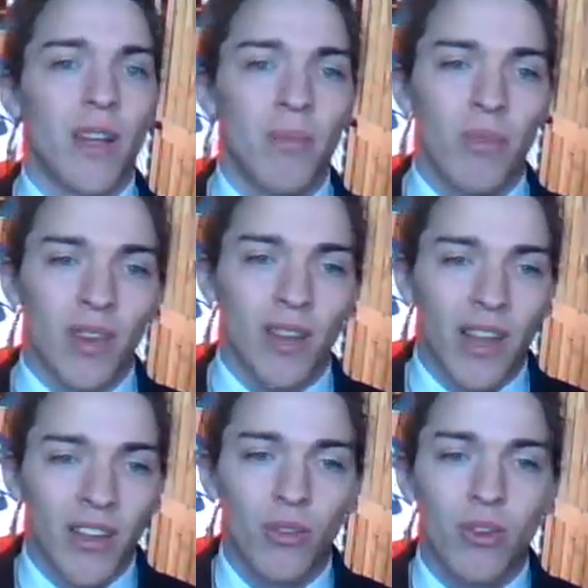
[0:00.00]
And
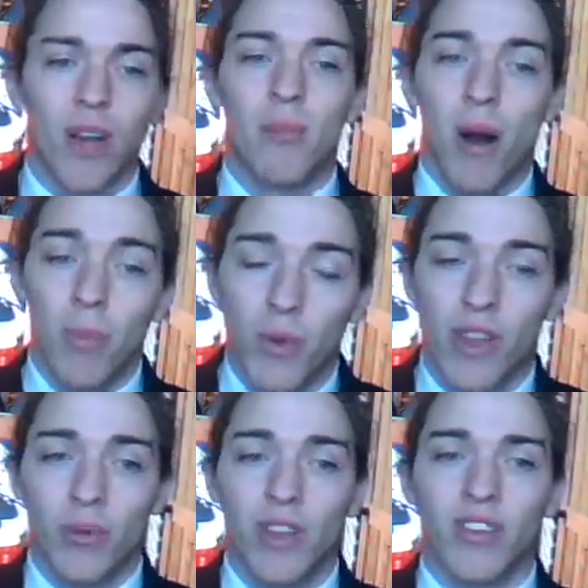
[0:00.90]
unless you come up with
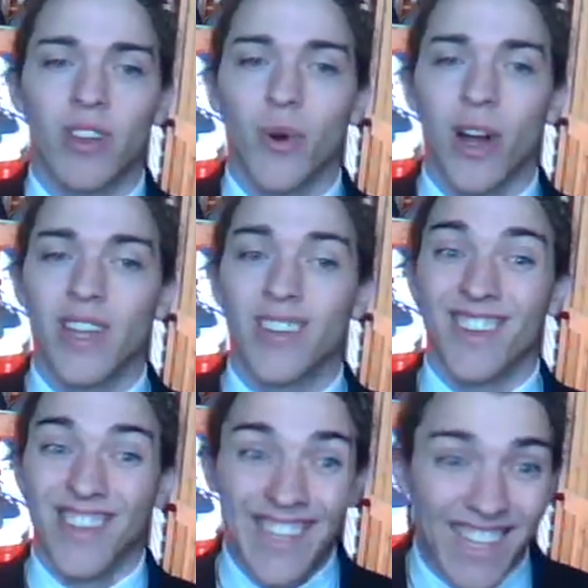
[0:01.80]
a reason why it's
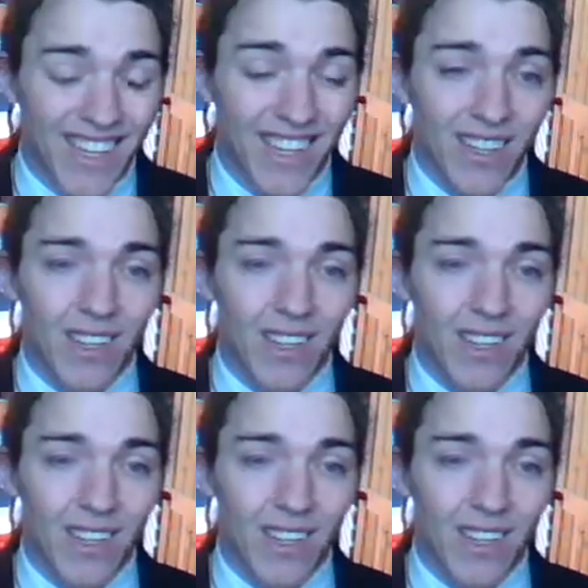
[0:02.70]
needed,